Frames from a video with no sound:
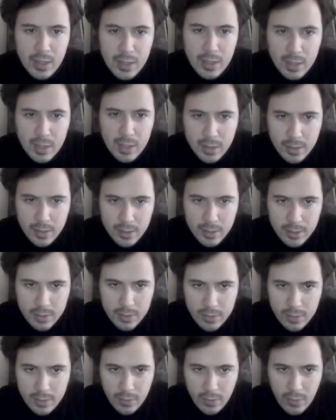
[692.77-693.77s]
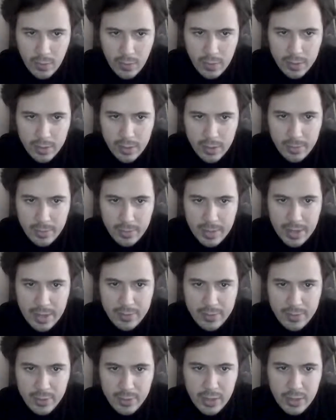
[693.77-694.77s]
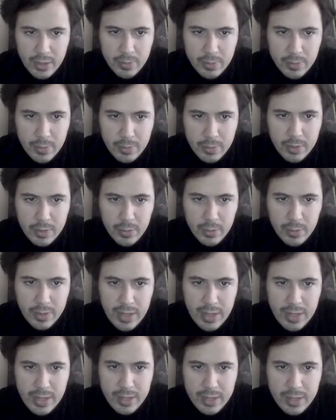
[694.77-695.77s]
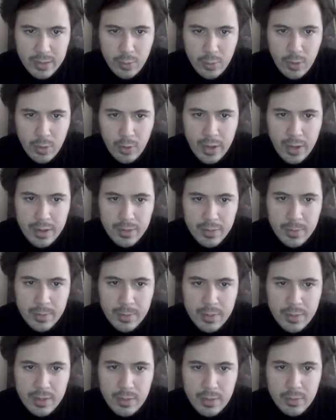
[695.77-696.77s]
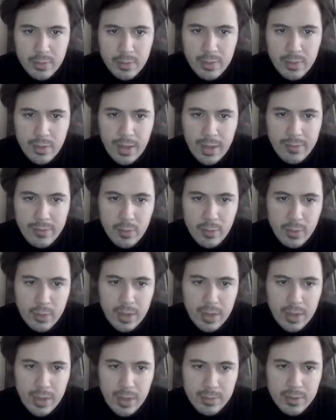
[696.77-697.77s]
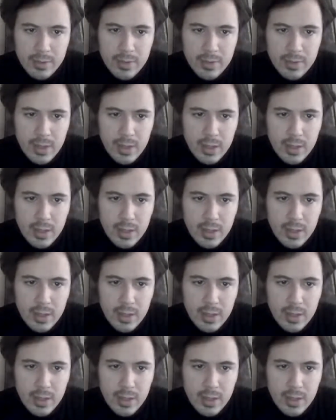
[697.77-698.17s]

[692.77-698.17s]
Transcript: And so far, the government have your names, but when you are dead and the warhead is missing, they will soon have more names.